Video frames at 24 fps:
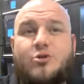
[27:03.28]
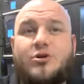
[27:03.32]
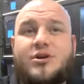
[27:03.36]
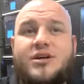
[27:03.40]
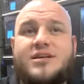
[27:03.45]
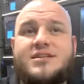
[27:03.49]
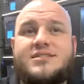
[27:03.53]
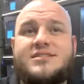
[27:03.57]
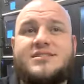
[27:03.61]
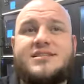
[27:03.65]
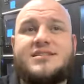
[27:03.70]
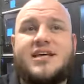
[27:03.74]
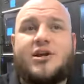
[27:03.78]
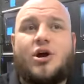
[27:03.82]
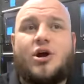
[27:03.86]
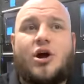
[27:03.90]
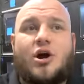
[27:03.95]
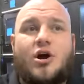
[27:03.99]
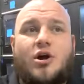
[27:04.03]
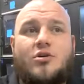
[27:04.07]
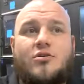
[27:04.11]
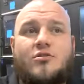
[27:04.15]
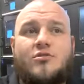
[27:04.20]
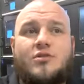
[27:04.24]
areas that
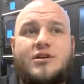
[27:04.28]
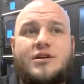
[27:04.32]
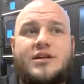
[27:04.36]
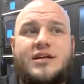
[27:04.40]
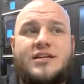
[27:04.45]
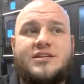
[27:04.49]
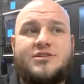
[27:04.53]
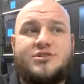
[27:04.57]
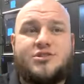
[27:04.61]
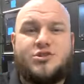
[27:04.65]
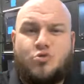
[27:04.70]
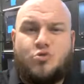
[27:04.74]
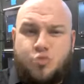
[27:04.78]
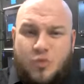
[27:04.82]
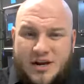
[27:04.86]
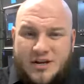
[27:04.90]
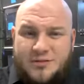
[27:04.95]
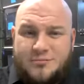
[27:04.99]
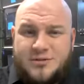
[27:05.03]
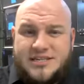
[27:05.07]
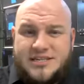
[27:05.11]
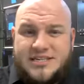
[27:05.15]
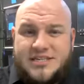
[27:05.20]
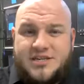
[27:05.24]
are
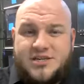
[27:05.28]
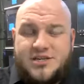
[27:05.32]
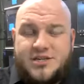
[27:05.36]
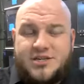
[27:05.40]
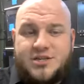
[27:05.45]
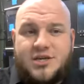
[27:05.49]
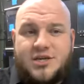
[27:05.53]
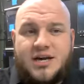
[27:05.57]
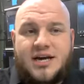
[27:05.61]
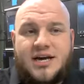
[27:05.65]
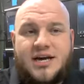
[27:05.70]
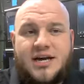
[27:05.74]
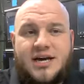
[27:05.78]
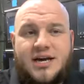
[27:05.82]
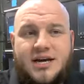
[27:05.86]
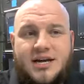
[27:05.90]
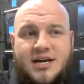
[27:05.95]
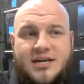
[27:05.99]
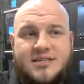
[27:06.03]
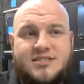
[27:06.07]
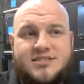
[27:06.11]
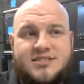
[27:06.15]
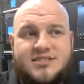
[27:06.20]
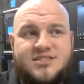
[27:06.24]
incredibly
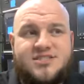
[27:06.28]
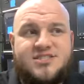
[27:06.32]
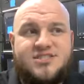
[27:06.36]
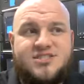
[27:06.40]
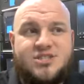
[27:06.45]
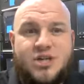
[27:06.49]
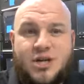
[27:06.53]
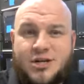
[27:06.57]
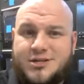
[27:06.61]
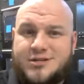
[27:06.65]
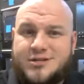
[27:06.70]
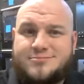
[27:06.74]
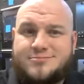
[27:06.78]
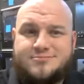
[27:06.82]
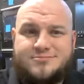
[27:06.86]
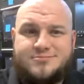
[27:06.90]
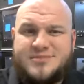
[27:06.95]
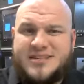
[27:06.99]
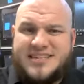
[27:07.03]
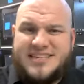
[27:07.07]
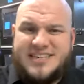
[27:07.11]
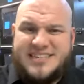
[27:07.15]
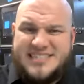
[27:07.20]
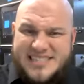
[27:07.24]
sun
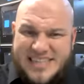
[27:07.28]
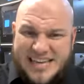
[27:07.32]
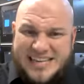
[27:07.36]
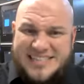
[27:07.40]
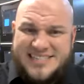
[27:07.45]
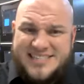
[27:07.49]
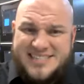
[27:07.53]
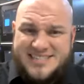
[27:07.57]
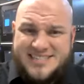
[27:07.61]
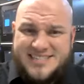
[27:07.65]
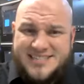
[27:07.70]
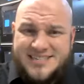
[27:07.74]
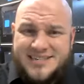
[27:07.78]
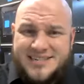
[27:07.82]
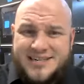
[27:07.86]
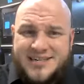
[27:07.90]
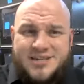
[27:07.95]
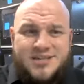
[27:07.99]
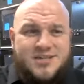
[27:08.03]
intense,